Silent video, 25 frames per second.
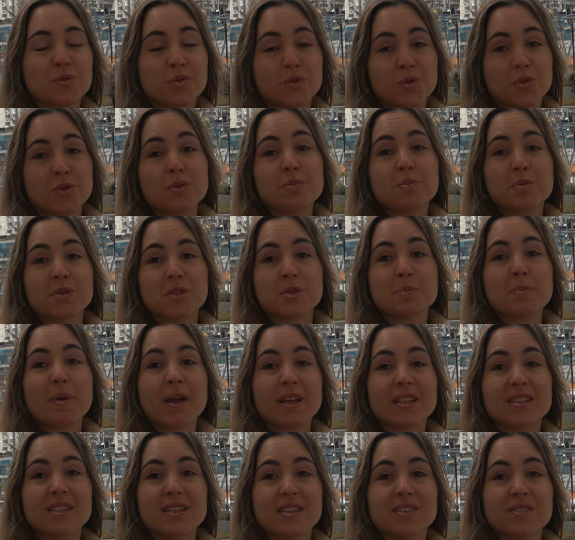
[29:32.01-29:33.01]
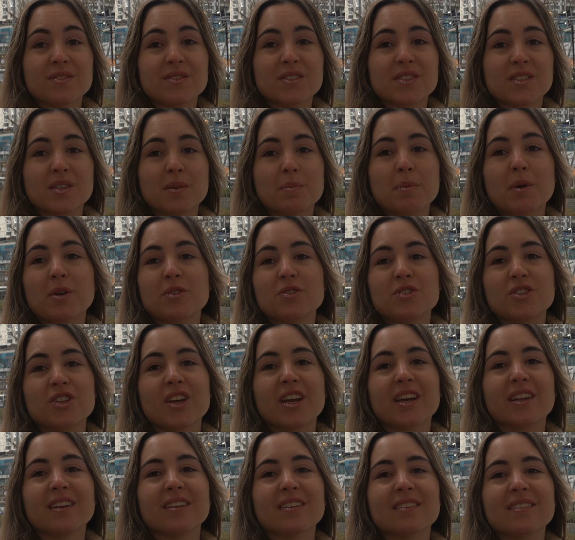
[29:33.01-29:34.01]
true perspectives about
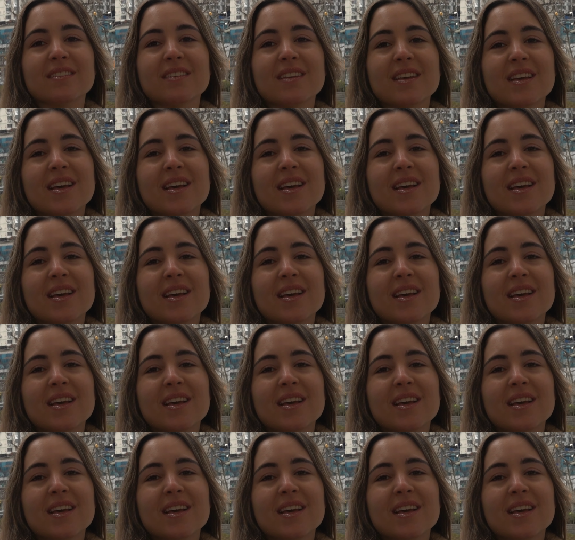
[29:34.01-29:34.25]
China.